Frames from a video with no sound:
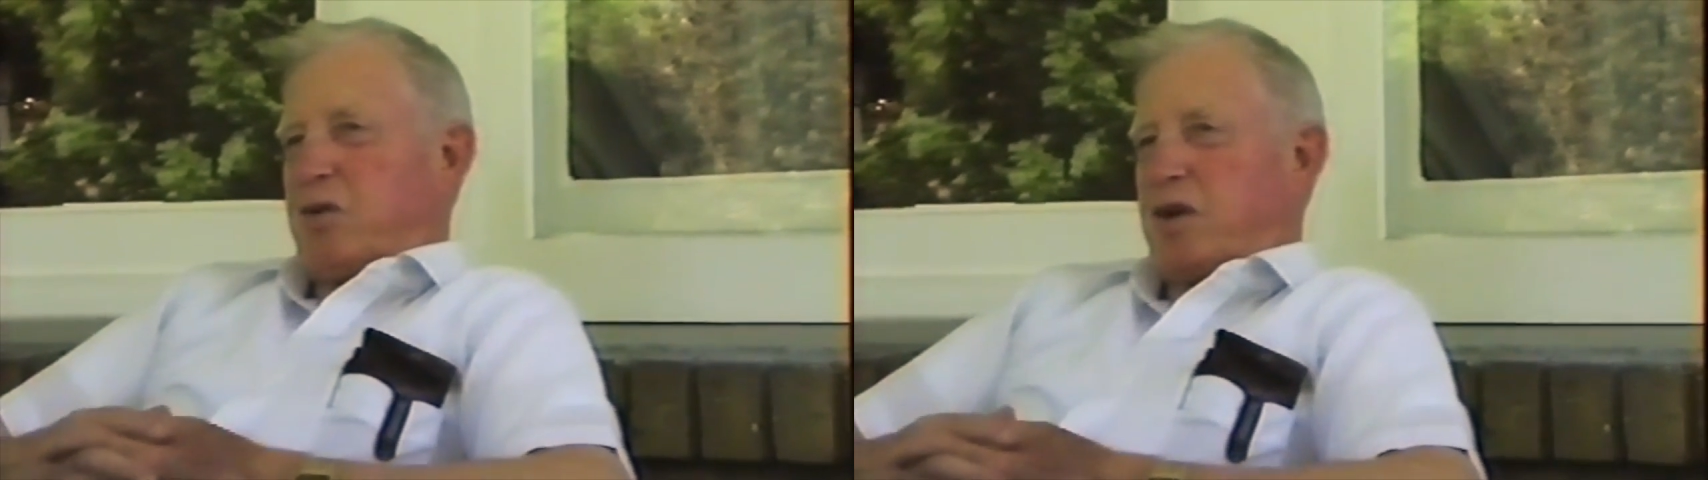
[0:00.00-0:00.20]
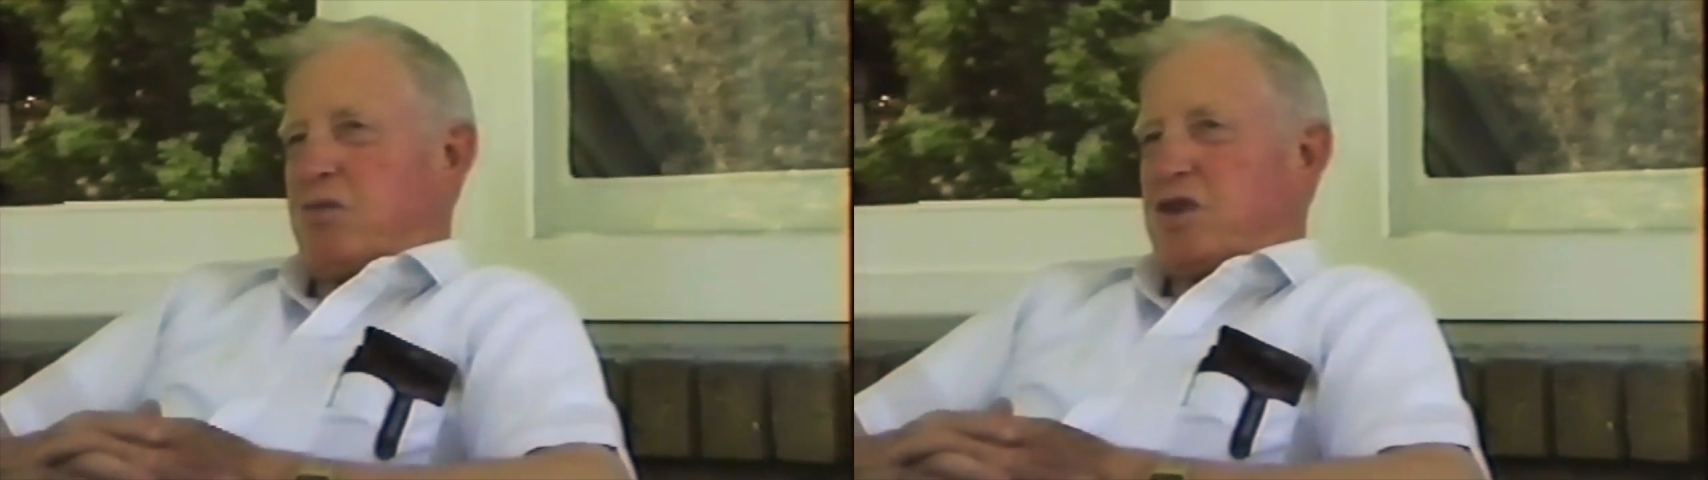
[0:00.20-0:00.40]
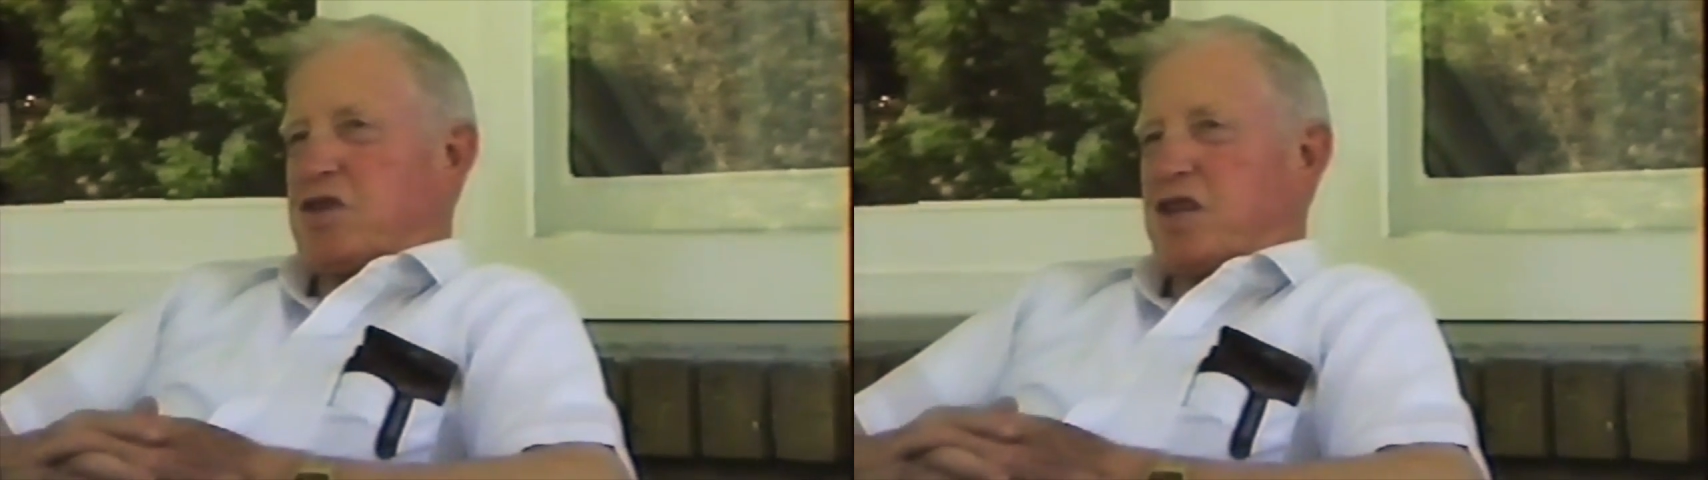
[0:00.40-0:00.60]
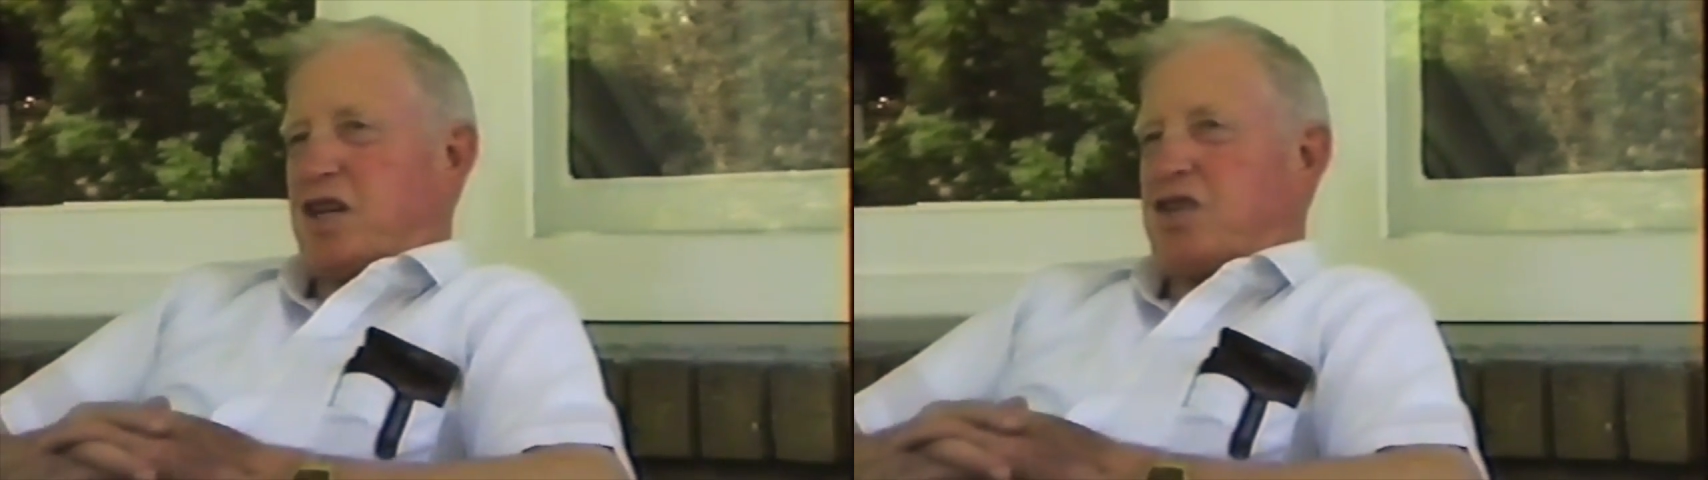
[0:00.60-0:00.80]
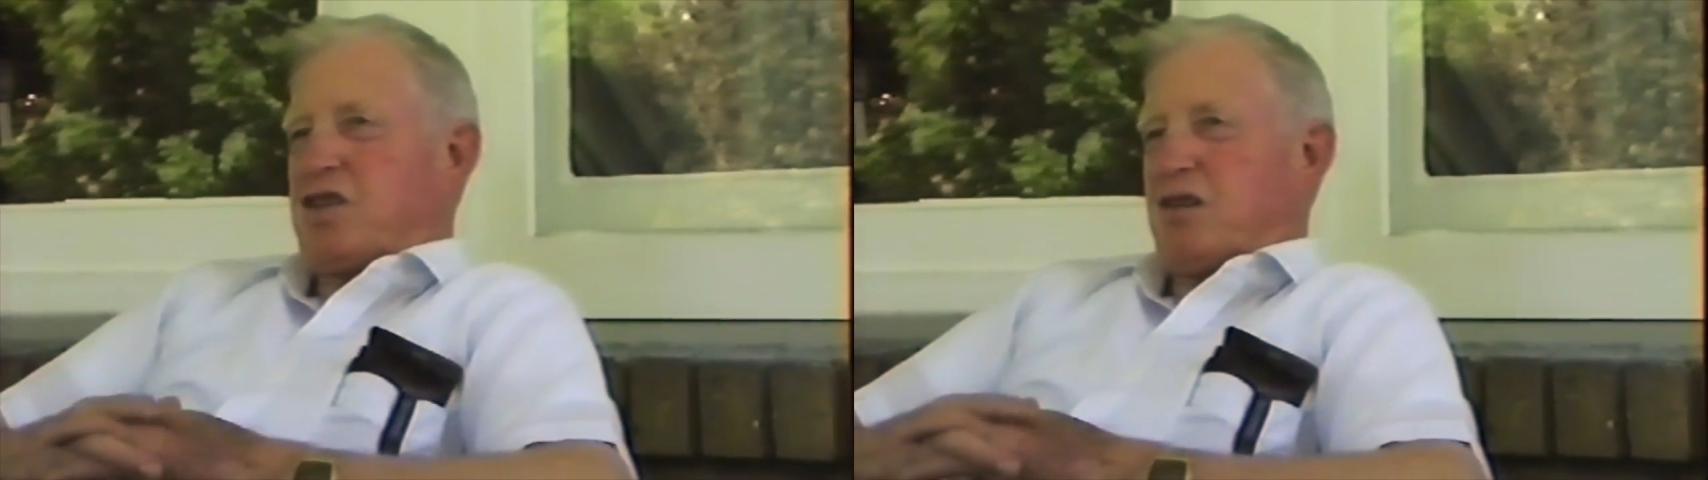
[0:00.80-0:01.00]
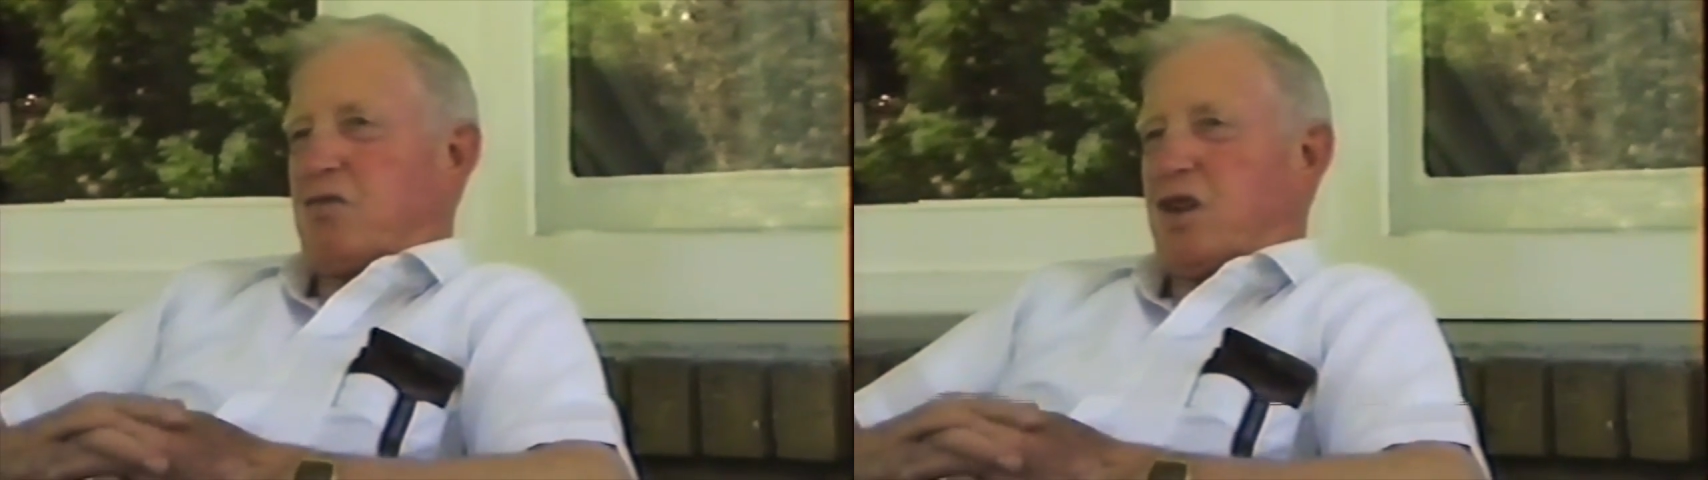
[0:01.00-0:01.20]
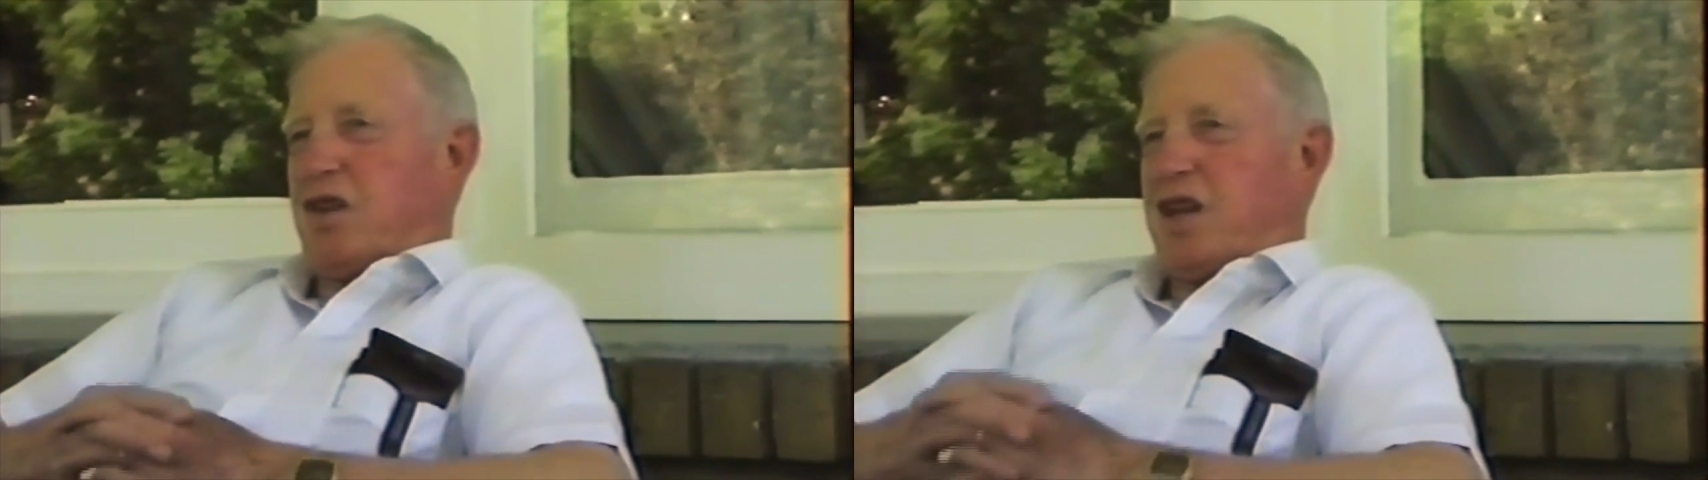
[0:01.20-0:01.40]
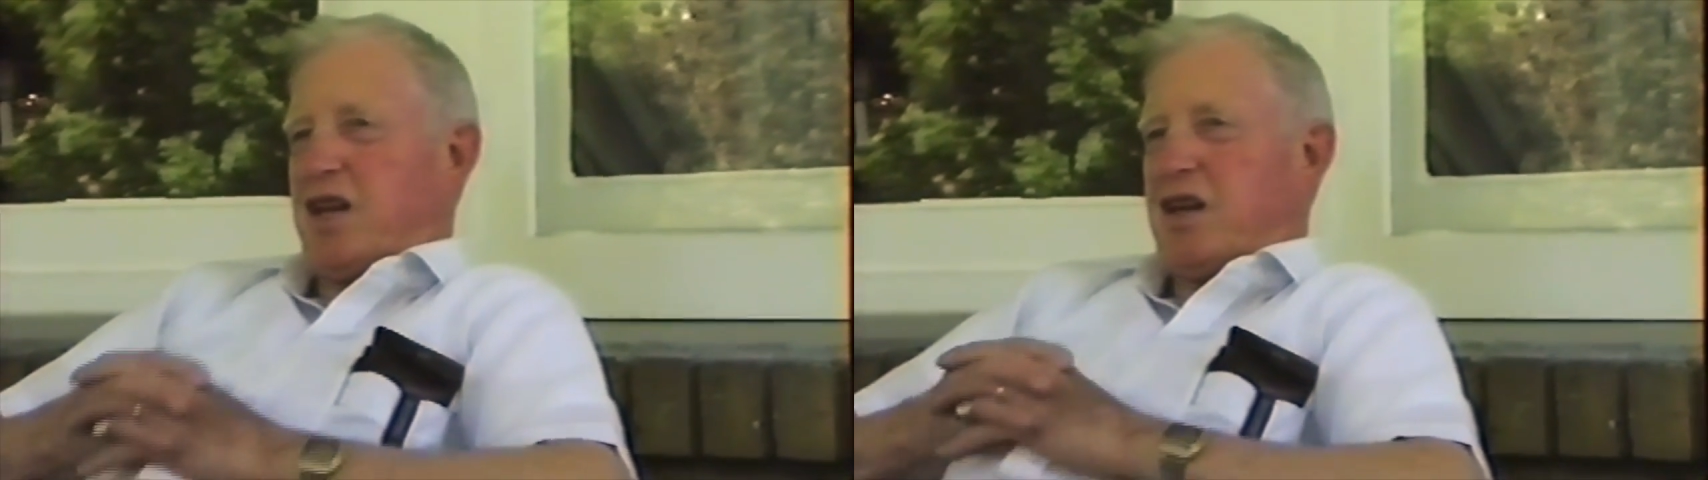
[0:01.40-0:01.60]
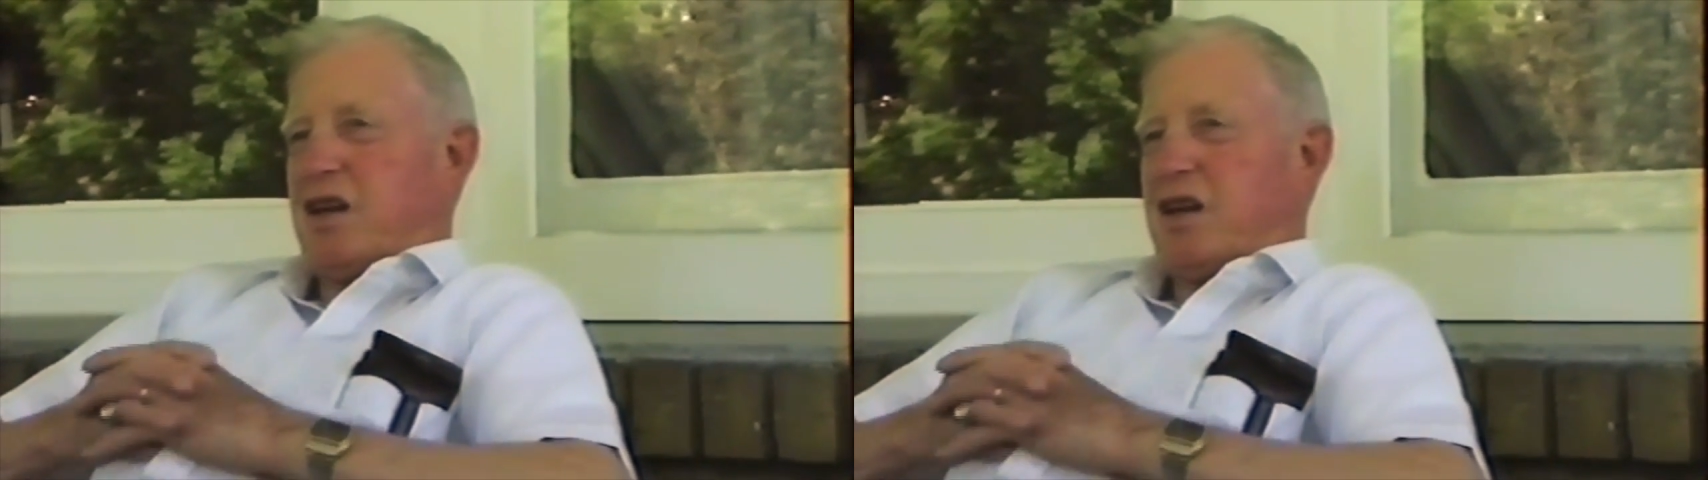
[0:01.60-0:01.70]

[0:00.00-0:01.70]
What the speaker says: permanent station, well then